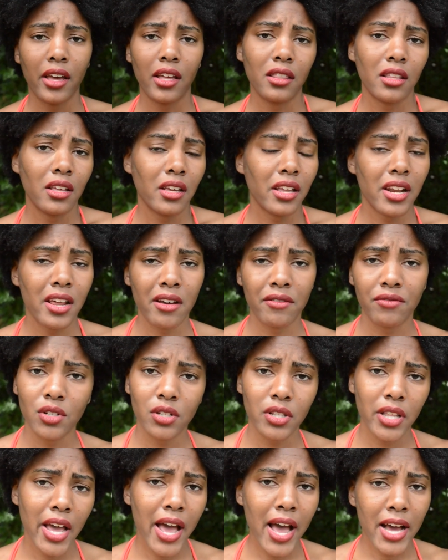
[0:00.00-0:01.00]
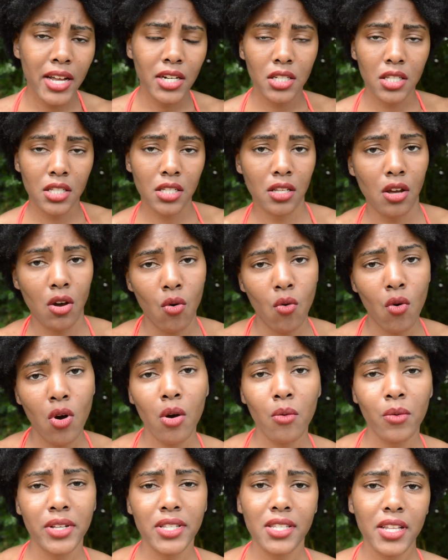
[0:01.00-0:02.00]
And then after that, I just go
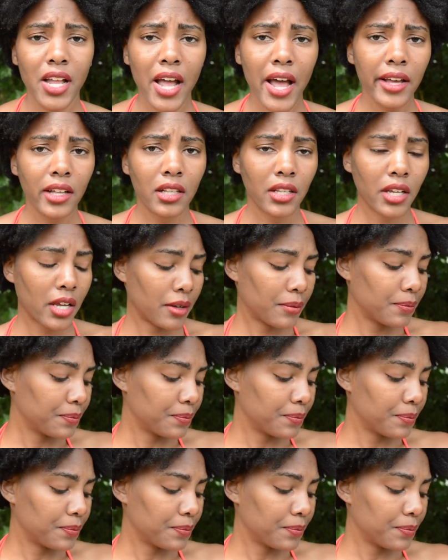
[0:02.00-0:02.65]
on with styling.